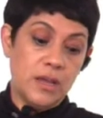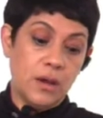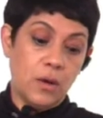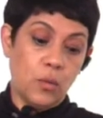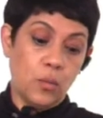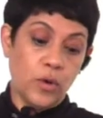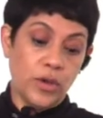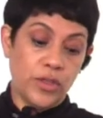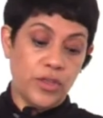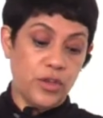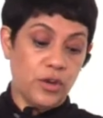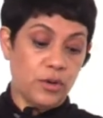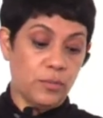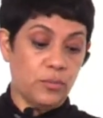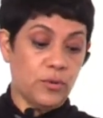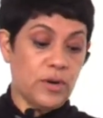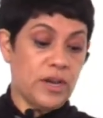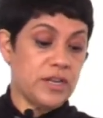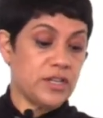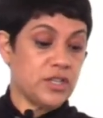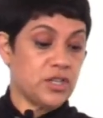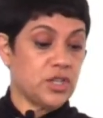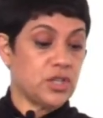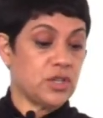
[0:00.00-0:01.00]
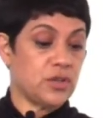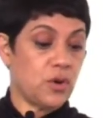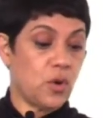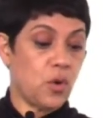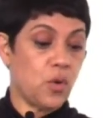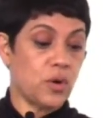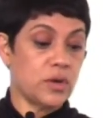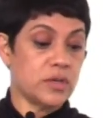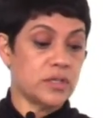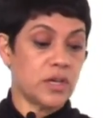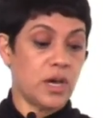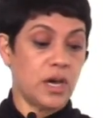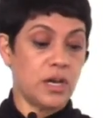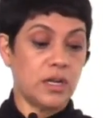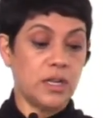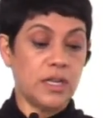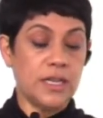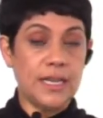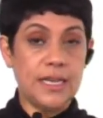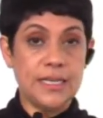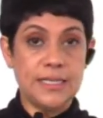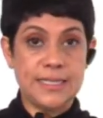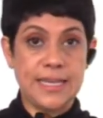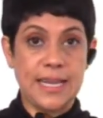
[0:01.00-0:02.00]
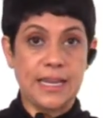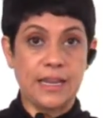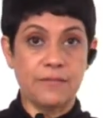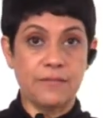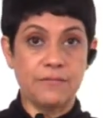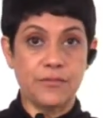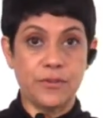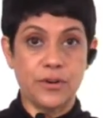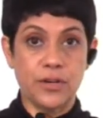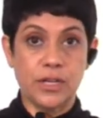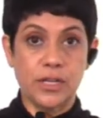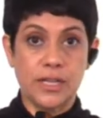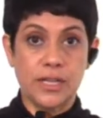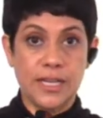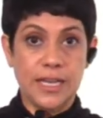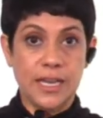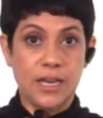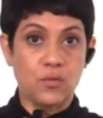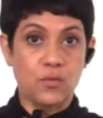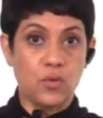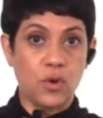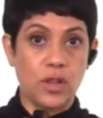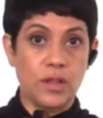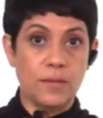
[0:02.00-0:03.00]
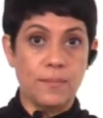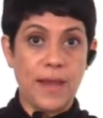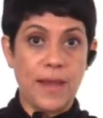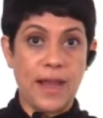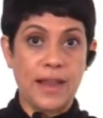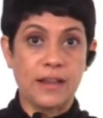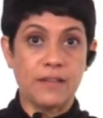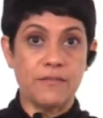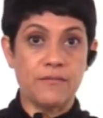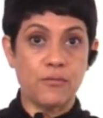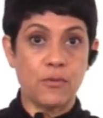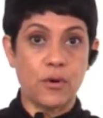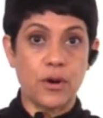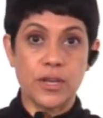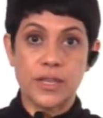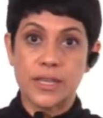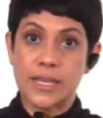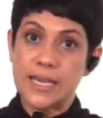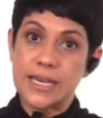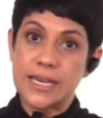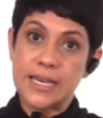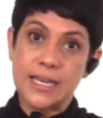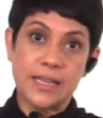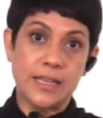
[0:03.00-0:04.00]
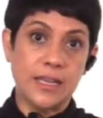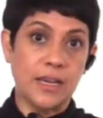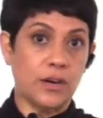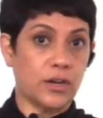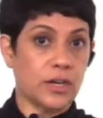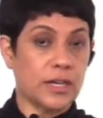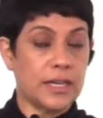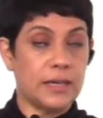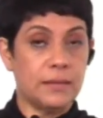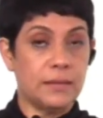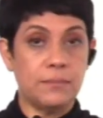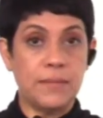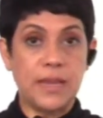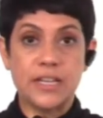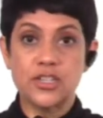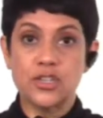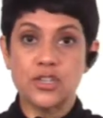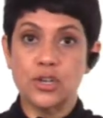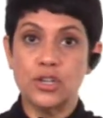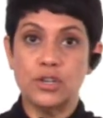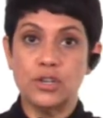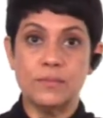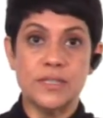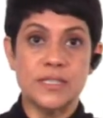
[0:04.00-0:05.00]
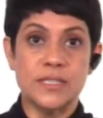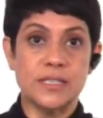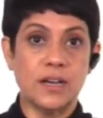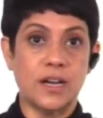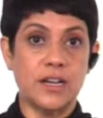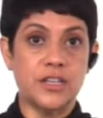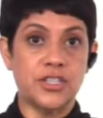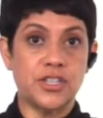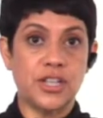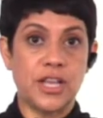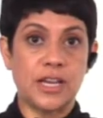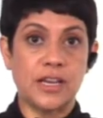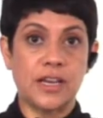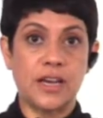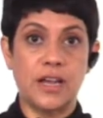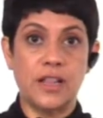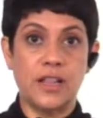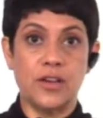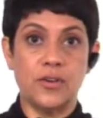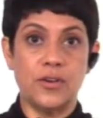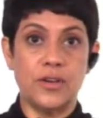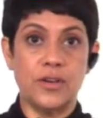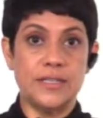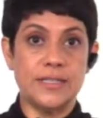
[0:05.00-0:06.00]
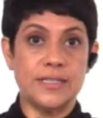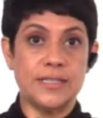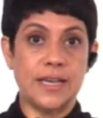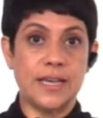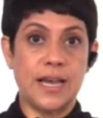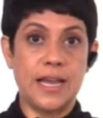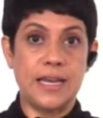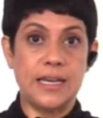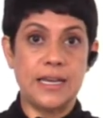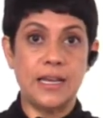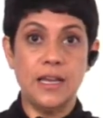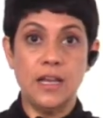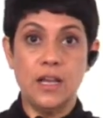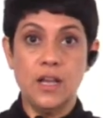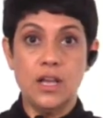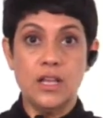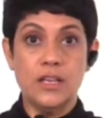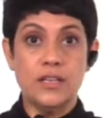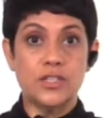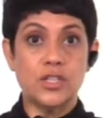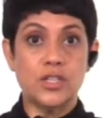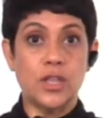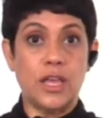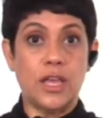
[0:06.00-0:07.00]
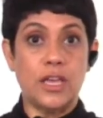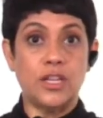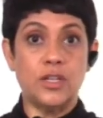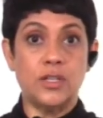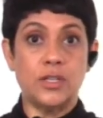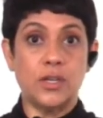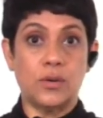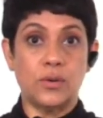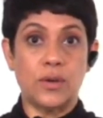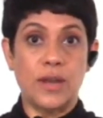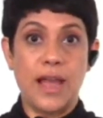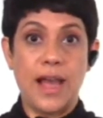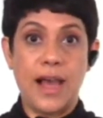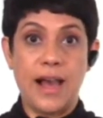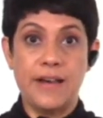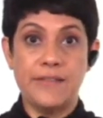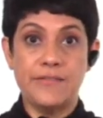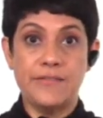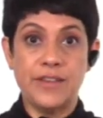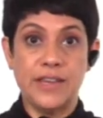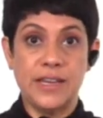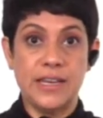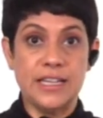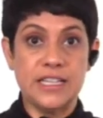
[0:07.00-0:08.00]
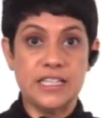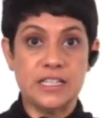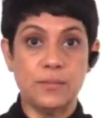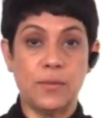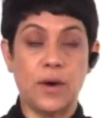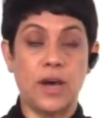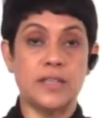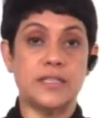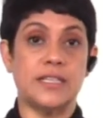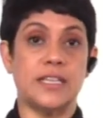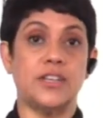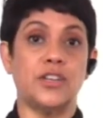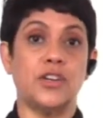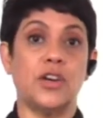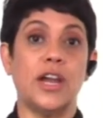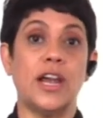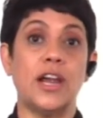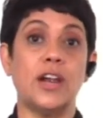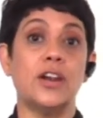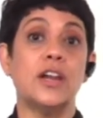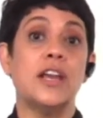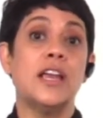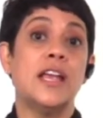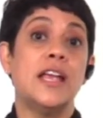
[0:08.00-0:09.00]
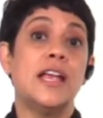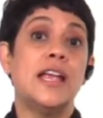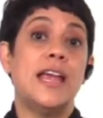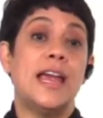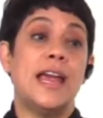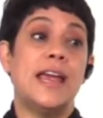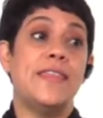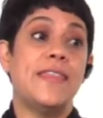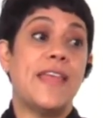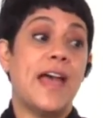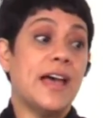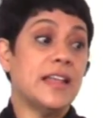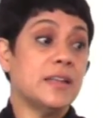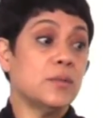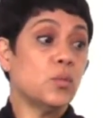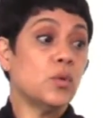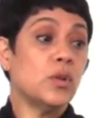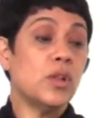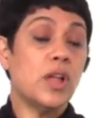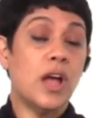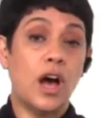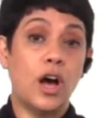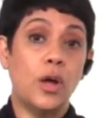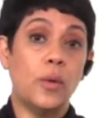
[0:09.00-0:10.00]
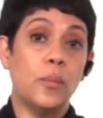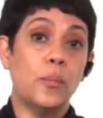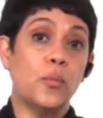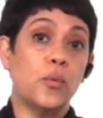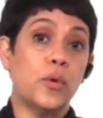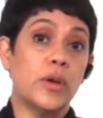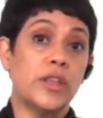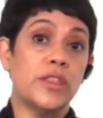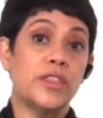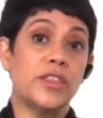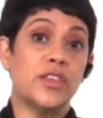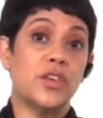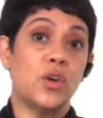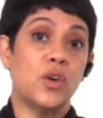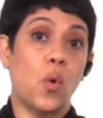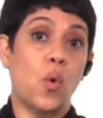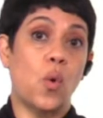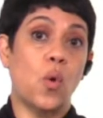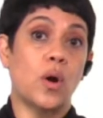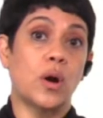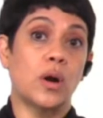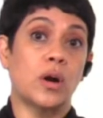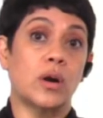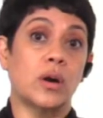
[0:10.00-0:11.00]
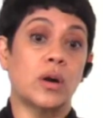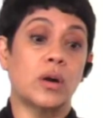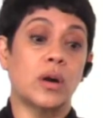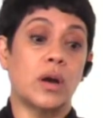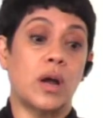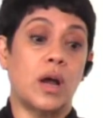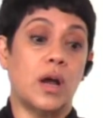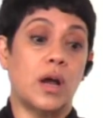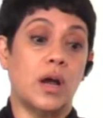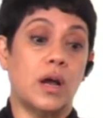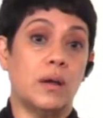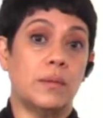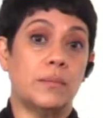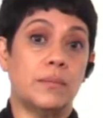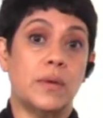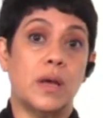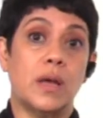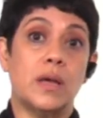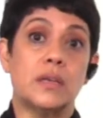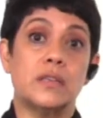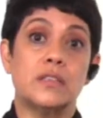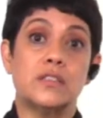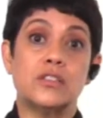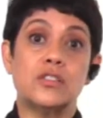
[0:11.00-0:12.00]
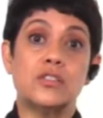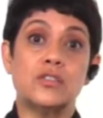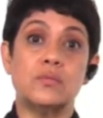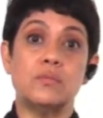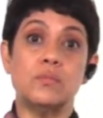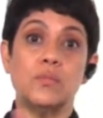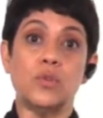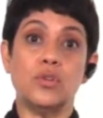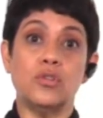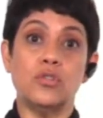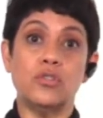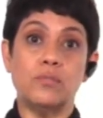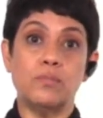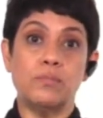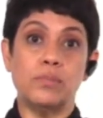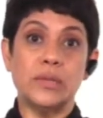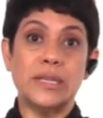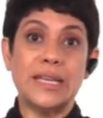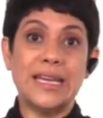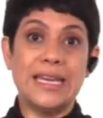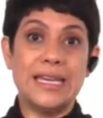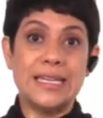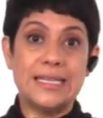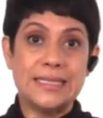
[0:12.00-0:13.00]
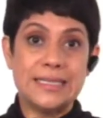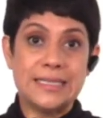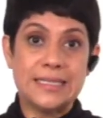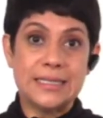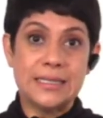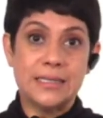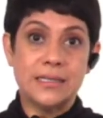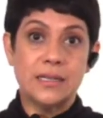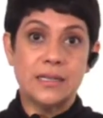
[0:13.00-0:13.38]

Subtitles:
with your brush horizontally, take it vertically and roll it back and forth. Get in there, make sure you massage that color inside so that you don't have any spots in your hair. And that will help with your smooth blend.